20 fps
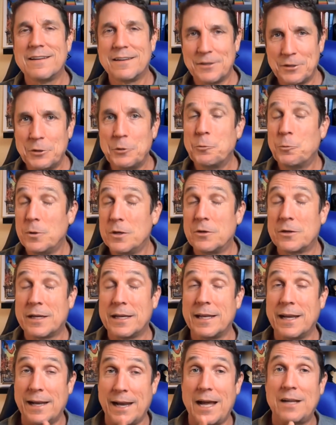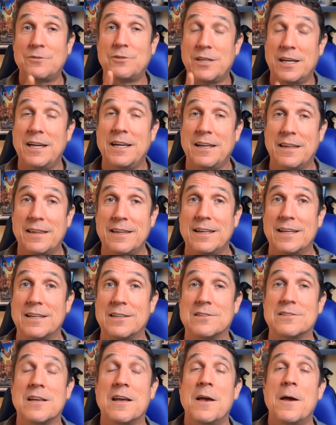You will get it. And I'll tell you
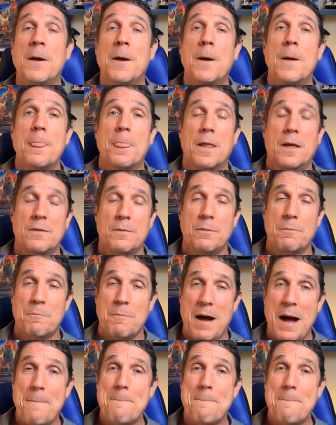this. My